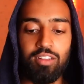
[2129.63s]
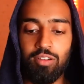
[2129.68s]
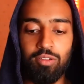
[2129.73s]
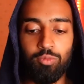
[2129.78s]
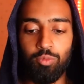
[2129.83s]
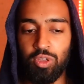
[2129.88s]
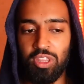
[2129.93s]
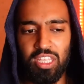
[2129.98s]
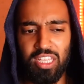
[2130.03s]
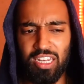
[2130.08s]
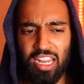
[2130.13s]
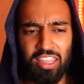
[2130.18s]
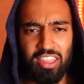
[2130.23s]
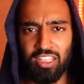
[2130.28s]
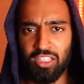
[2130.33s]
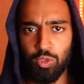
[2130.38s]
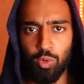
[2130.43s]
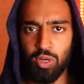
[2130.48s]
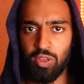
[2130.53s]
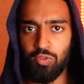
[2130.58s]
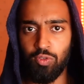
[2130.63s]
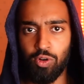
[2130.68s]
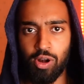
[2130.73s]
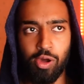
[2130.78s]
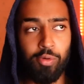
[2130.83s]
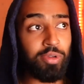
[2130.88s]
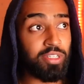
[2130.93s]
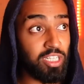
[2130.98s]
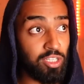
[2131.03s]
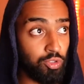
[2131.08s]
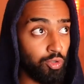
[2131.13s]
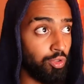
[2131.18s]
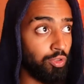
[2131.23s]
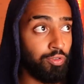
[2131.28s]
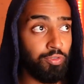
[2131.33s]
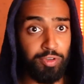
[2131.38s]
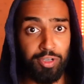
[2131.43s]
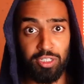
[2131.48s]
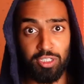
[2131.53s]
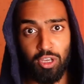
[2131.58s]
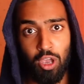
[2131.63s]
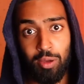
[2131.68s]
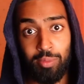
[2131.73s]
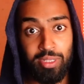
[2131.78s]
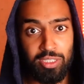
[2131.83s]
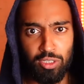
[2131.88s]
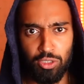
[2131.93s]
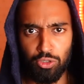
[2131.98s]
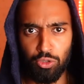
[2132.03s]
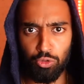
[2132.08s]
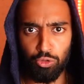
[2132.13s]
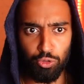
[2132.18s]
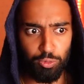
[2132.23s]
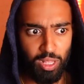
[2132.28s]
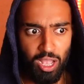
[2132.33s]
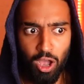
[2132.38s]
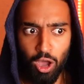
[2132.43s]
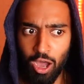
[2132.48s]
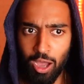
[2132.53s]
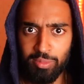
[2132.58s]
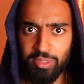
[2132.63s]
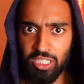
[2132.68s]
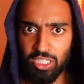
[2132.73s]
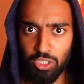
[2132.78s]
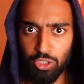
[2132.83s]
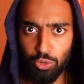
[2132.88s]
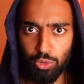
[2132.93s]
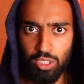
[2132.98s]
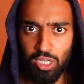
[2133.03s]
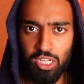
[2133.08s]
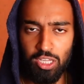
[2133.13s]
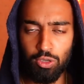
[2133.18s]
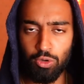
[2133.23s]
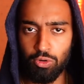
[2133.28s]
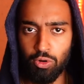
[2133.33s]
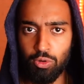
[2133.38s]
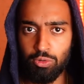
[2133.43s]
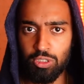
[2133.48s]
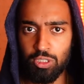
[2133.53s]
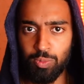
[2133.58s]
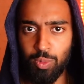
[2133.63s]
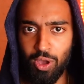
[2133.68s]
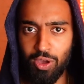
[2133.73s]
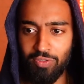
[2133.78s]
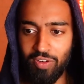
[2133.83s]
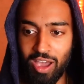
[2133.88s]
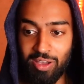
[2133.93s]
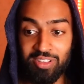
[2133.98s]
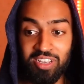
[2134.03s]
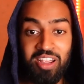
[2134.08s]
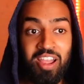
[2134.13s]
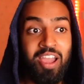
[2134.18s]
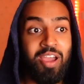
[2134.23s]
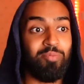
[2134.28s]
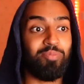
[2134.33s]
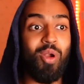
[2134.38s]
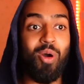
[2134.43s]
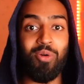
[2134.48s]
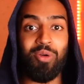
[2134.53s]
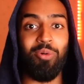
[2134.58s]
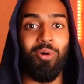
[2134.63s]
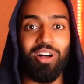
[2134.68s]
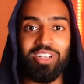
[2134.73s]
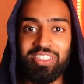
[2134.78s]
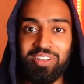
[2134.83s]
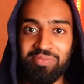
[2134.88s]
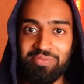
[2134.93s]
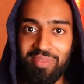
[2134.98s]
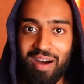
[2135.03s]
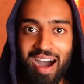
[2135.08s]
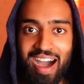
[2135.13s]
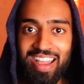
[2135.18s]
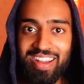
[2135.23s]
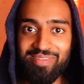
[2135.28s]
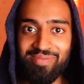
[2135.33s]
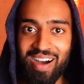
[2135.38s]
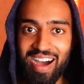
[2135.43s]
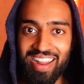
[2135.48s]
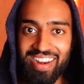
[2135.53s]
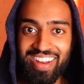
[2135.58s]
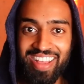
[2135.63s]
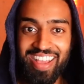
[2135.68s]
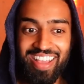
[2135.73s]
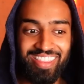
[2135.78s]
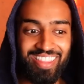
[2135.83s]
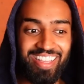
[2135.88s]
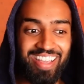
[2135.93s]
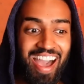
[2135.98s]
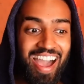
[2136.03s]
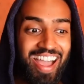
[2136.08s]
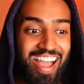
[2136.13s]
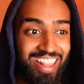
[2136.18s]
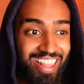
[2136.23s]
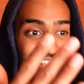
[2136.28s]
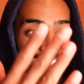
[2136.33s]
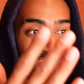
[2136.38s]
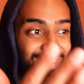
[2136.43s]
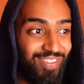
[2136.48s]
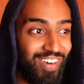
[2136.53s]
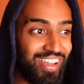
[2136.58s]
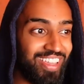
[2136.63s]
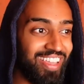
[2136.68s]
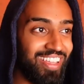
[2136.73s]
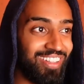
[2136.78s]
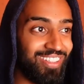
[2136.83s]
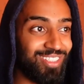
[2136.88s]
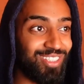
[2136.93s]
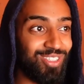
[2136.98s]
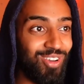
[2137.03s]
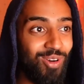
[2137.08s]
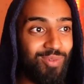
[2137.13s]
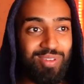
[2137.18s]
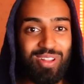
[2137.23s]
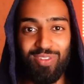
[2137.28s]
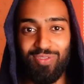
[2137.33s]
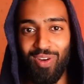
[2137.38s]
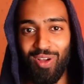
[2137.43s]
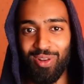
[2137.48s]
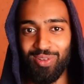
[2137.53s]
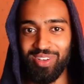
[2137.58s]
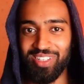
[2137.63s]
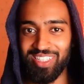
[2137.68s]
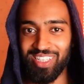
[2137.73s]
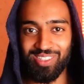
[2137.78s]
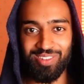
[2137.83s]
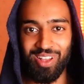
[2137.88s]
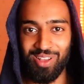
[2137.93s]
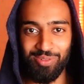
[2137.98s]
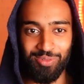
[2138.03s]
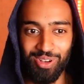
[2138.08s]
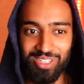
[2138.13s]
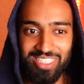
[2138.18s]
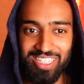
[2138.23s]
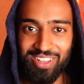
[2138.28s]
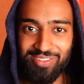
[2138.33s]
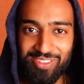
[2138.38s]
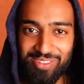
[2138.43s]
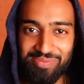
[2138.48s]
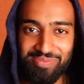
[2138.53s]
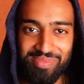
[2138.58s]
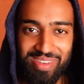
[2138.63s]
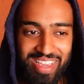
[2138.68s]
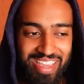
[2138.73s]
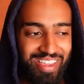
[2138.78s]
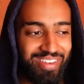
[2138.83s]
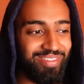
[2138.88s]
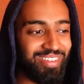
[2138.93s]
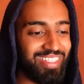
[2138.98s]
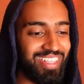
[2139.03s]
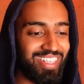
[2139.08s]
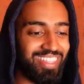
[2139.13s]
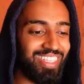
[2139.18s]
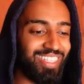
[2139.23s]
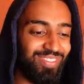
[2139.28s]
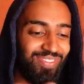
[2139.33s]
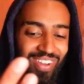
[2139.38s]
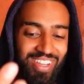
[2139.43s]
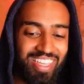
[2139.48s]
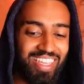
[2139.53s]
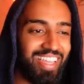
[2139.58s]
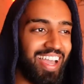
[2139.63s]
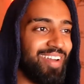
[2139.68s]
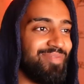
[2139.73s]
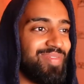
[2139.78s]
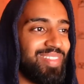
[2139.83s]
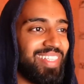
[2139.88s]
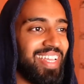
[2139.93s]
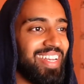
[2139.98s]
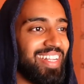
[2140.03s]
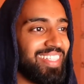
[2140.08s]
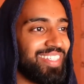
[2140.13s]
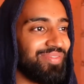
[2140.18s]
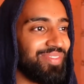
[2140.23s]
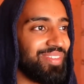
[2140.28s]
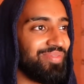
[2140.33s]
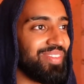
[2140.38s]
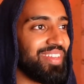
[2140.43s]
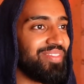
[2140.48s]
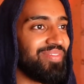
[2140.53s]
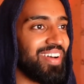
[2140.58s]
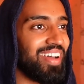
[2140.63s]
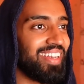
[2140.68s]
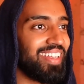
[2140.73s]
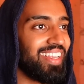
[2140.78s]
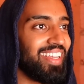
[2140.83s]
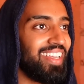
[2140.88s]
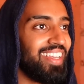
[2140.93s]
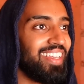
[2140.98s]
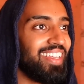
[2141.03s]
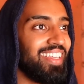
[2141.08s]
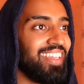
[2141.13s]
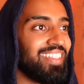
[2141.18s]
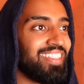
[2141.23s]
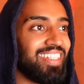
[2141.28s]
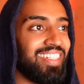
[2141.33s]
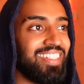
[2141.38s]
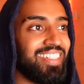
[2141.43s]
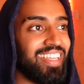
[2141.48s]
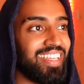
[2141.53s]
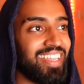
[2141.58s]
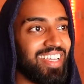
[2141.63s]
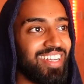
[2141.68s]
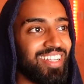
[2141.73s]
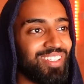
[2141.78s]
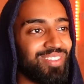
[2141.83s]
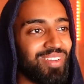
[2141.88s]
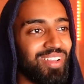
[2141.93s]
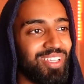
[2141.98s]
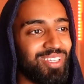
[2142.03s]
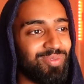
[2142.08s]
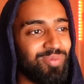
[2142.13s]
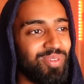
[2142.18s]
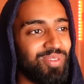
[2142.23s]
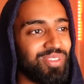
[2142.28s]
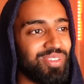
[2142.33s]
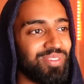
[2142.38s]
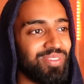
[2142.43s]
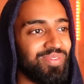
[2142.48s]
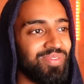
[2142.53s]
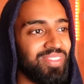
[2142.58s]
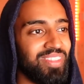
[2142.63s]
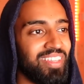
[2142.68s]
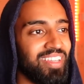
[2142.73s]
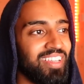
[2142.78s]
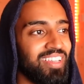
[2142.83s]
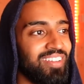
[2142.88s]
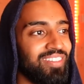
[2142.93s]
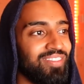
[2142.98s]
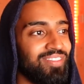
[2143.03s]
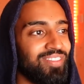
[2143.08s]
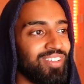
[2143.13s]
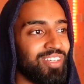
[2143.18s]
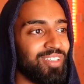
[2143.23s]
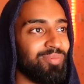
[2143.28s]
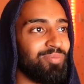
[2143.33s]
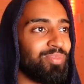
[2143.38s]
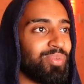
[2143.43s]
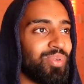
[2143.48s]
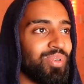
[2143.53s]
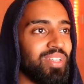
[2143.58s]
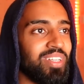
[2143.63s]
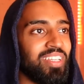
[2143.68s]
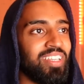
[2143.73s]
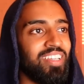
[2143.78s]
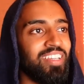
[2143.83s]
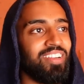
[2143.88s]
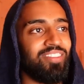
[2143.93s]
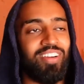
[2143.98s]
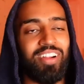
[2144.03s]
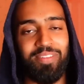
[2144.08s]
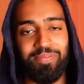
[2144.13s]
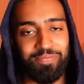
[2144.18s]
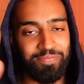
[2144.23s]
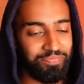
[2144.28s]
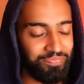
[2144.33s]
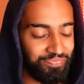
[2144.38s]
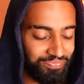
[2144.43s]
Within, I think, 24 hours, I saw the first comment on YouTube, like, oh, Hamza, did you delete your own Spotify? I was like, bro, it wasn't mine, man. The guy had like a fucking so many followers as well. It wasn't even me. It was like this fucking guy pretending to be me, man. He's a dickhead as well. Spoke to him. Fucking prick. Right.